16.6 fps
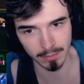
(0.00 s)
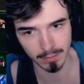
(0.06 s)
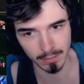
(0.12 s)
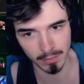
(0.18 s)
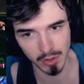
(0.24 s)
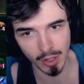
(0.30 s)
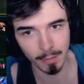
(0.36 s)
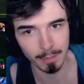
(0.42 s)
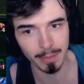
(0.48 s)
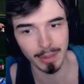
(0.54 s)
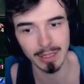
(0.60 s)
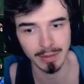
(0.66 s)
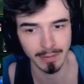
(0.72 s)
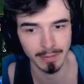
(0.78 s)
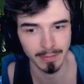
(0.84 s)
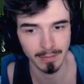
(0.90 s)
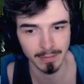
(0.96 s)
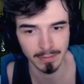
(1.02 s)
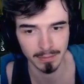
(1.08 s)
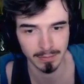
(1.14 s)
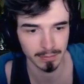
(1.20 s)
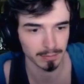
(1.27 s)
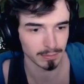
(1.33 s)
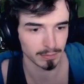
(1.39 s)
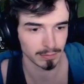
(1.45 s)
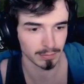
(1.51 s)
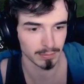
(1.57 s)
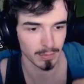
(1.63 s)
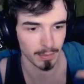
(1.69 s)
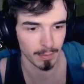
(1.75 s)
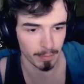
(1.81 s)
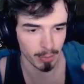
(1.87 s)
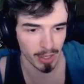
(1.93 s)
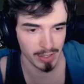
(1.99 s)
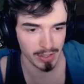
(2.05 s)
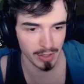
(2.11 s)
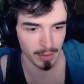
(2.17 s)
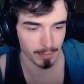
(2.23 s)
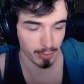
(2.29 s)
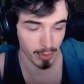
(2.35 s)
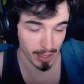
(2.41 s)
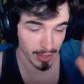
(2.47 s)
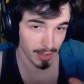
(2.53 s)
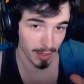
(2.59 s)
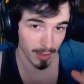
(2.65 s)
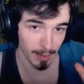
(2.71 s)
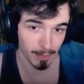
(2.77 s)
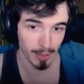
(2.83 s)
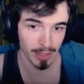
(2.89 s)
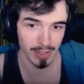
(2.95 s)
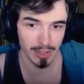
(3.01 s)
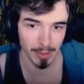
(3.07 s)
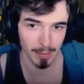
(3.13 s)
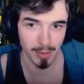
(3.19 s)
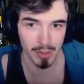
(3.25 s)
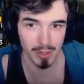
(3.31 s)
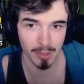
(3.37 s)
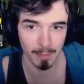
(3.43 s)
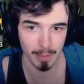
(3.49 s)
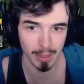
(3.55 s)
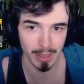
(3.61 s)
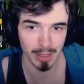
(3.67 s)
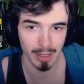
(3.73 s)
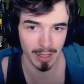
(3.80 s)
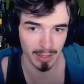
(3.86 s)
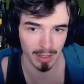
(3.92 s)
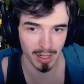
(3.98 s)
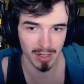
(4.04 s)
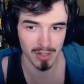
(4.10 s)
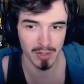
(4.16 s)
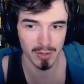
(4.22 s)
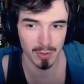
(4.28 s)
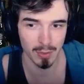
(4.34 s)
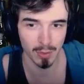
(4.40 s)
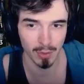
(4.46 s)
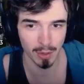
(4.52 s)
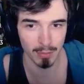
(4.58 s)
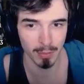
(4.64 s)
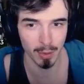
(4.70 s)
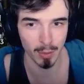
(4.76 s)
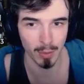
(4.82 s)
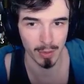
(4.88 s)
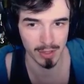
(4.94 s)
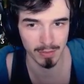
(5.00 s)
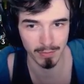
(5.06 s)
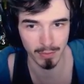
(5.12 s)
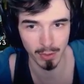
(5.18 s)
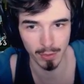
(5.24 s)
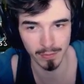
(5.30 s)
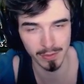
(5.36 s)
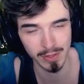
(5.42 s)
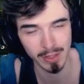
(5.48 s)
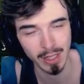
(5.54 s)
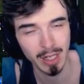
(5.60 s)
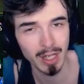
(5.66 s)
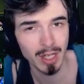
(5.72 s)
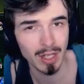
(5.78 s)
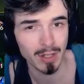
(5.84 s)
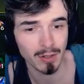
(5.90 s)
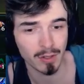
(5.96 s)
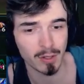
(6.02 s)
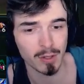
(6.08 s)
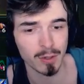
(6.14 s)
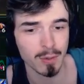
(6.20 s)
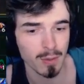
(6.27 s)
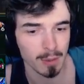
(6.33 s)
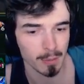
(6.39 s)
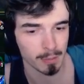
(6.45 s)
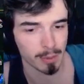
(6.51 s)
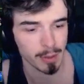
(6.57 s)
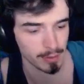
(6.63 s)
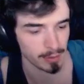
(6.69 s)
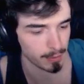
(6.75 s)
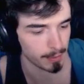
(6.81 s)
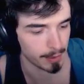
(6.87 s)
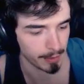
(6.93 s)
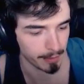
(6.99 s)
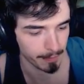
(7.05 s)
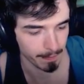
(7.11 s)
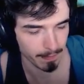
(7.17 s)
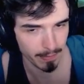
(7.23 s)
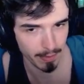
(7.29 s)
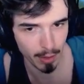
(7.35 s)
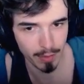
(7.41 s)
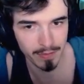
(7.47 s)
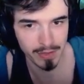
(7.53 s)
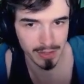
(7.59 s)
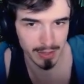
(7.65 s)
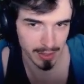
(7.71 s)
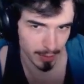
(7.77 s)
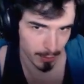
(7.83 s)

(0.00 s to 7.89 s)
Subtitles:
jump in, press R, press W, jump in, and kind of just do your combo, which involves Q and Protobelt. Obviously,